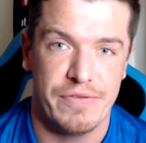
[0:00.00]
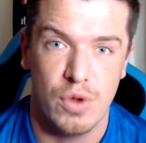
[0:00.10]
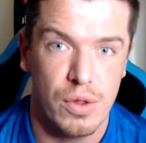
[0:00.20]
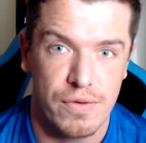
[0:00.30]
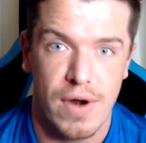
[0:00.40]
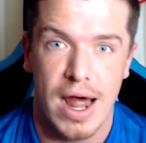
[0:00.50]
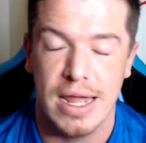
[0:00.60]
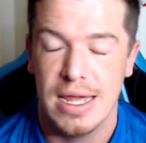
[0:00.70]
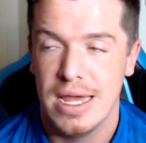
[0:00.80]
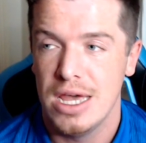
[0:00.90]
or the
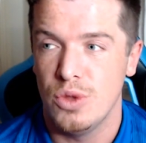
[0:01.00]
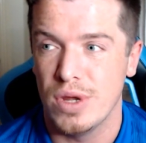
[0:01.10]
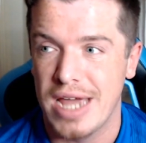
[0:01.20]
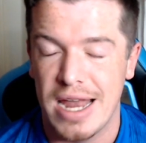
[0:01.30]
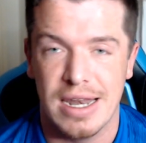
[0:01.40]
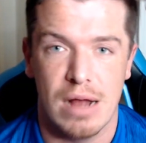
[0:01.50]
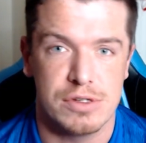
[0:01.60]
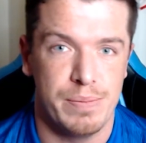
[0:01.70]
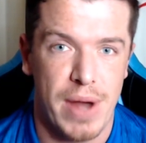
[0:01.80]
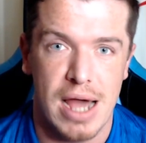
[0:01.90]
right. They were getting down to
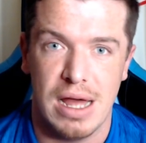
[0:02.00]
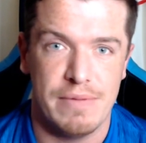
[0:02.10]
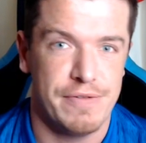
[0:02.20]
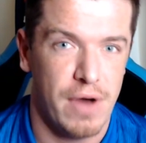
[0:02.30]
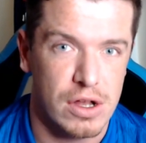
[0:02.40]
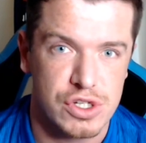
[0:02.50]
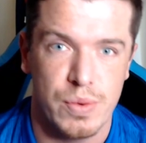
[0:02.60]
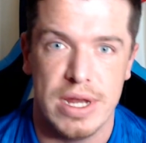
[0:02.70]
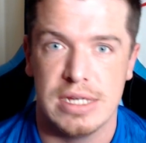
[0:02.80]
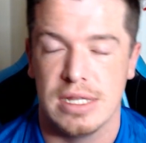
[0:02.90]
the byline far too
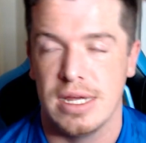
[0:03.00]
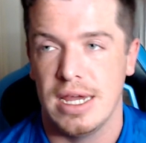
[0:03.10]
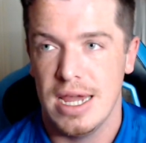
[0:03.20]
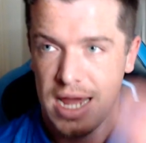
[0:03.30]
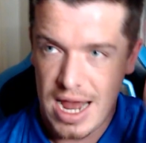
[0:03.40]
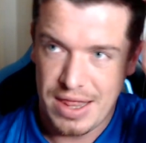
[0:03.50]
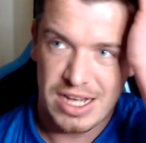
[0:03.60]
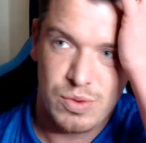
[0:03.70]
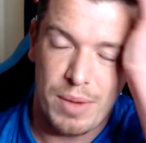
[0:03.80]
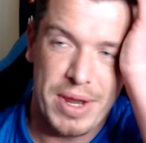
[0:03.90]
easily. And
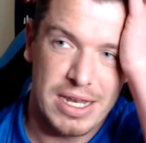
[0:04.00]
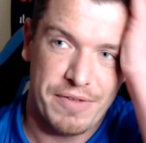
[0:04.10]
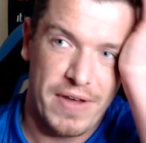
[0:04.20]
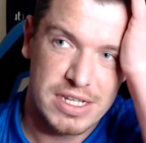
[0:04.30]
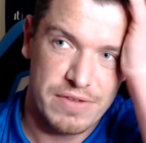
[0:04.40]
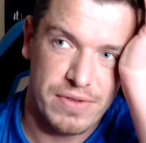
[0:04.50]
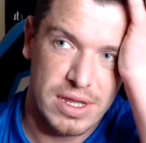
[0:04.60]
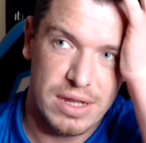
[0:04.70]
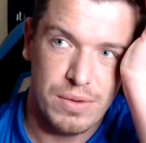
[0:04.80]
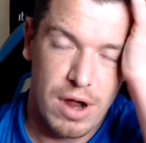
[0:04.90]
that's what I mean
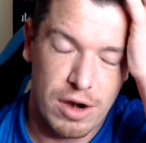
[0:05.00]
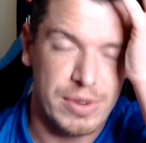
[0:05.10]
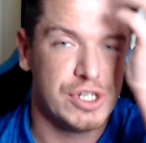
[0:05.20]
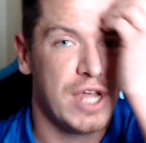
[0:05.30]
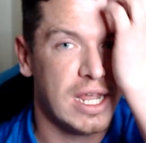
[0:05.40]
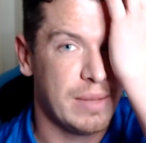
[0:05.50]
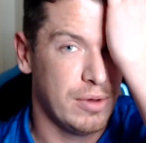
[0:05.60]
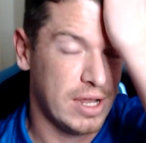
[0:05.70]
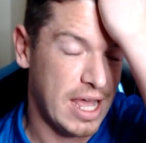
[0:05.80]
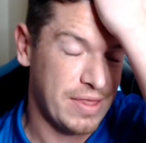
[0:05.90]
defensively. We are a bit shaky, but
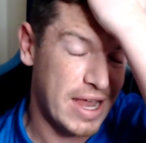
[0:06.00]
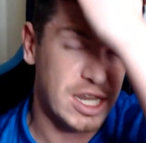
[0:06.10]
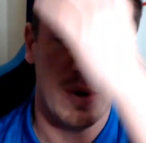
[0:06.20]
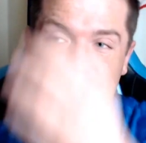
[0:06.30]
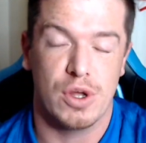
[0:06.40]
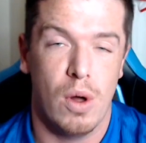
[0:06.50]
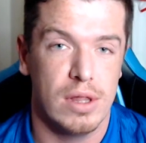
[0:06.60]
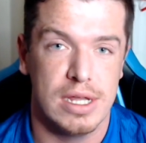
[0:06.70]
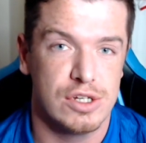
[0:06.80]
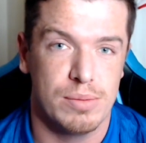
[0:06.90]
again, they do have the
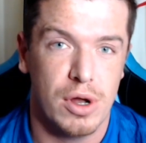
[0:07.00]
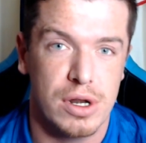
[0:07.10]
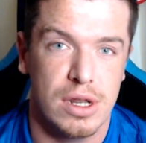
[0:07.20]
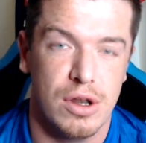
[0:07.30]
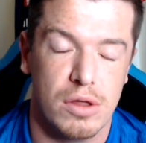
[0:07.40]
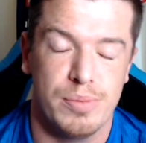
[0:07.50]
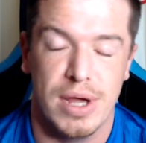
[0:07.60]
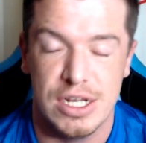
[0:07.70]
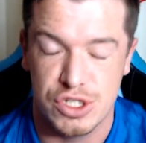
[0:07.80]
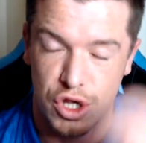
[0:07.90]
quality. So I'm not going to knock the
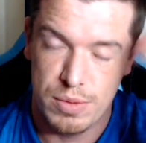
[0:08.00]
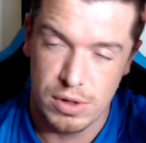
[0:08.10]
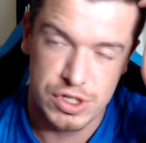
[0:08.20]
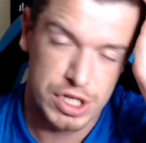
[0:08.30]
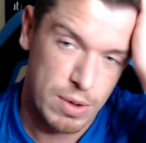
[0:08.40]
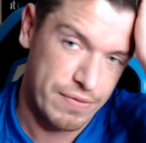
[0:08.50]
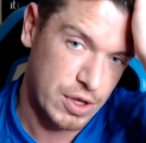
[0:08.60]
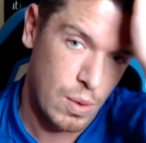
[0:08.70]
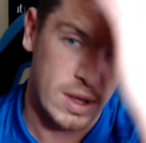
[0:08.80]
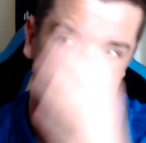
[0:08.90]
players too much. They do have the
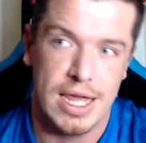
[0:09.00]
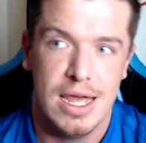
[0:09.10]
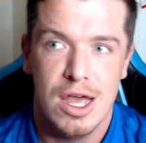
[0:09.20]
quality.